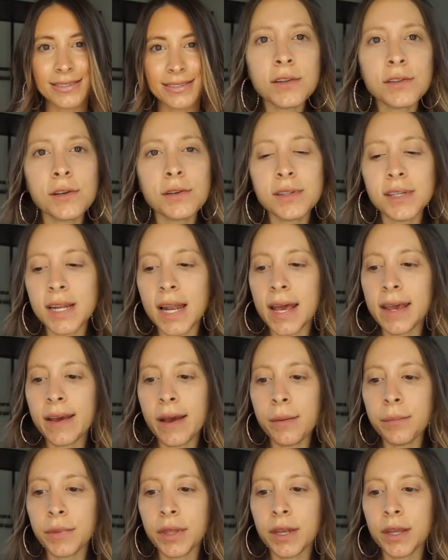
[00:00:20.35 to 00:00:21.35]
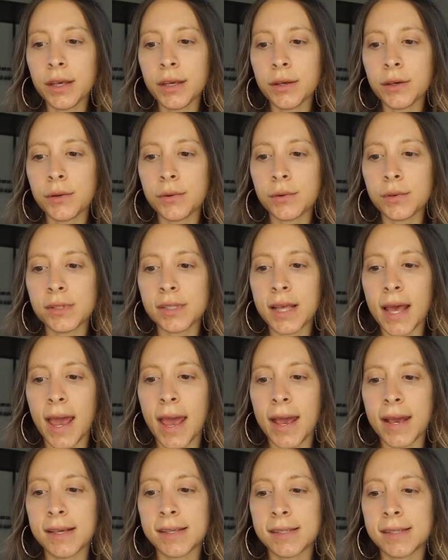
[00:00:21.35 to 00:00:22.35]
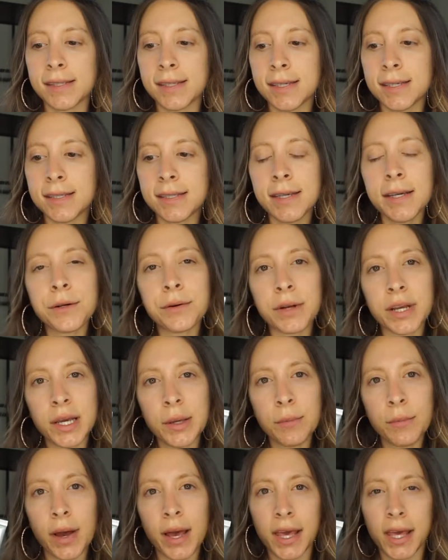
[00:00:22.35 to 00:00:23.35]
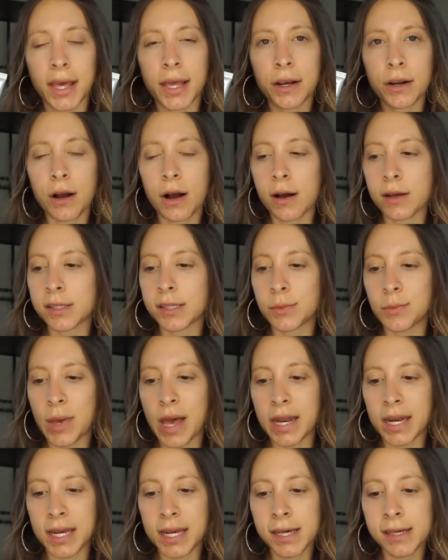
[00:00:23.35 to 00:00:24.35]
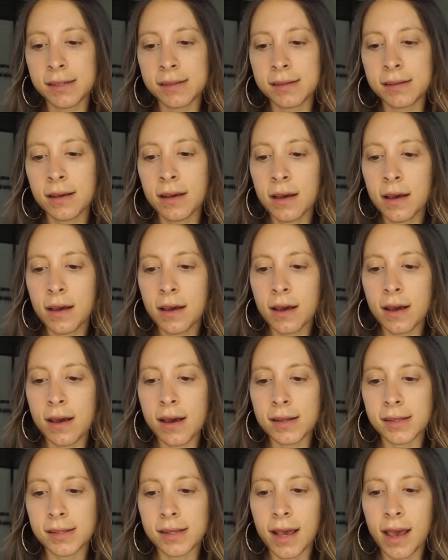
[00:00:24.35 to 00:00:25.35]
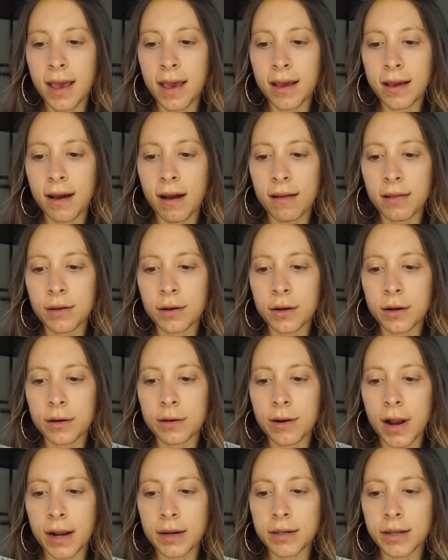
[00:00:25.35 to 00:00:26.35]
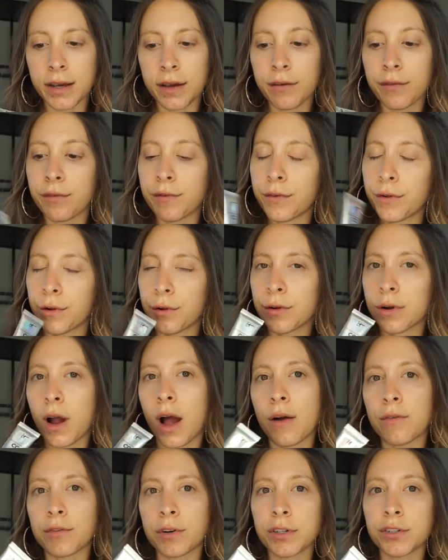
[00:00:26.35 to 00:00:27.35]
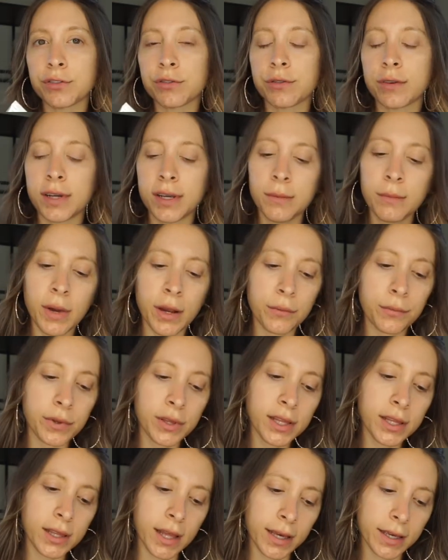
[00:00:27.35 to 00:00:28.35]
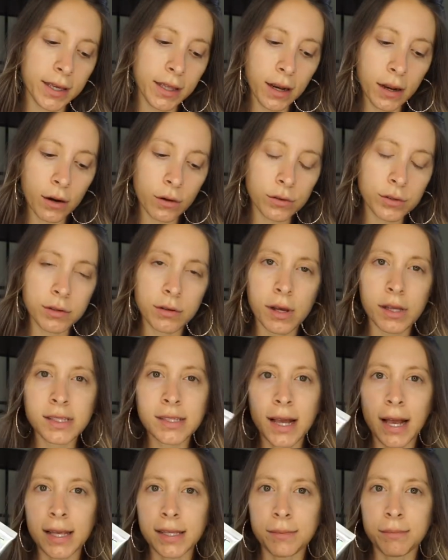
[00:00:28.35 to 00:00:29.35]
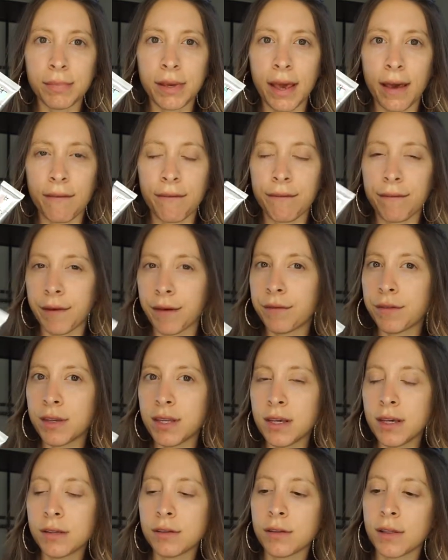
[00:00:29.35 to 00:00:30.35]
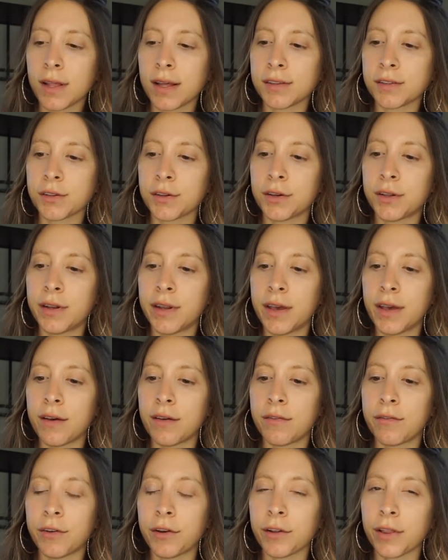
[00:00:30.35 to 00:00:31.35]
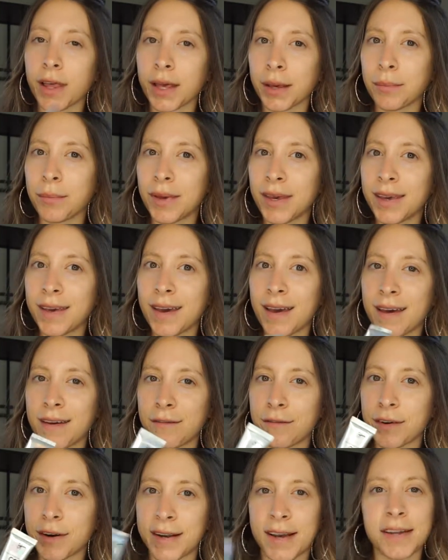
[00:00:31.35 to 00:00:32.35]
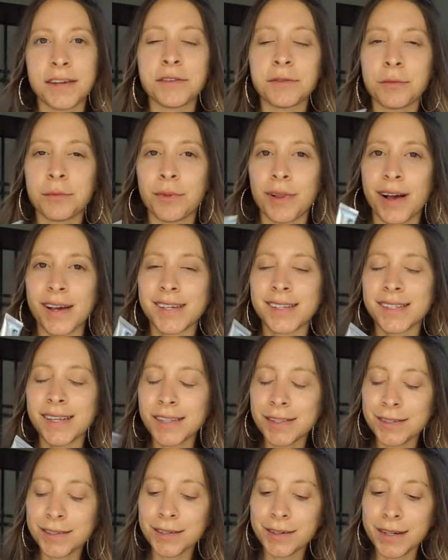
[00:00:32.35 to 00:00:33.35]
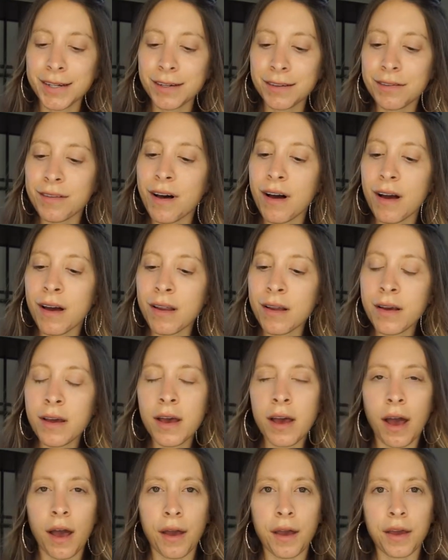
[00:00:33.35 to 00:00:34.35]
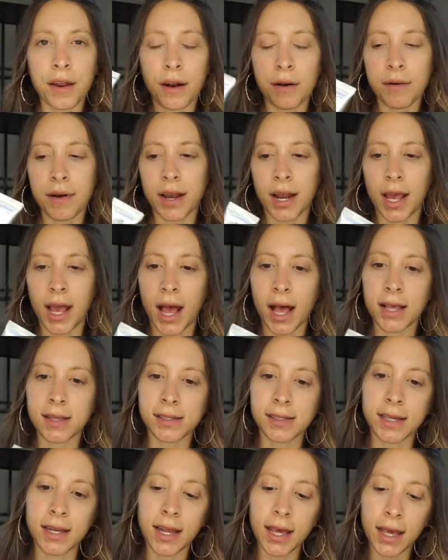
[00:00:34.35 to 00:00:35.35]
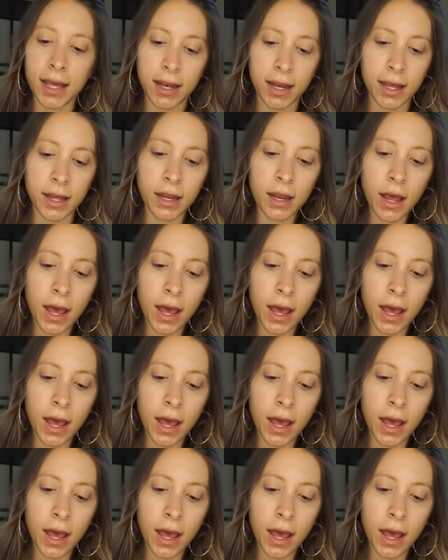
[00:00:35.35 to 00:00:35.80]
So today I'm going to use a CC cream by IT Cosmetics. It's a color correcting full coverage cream. I really like it. It also has SPF 50, so that's good if you're like me and forget to apply sunscreen a lot. It already has it in it.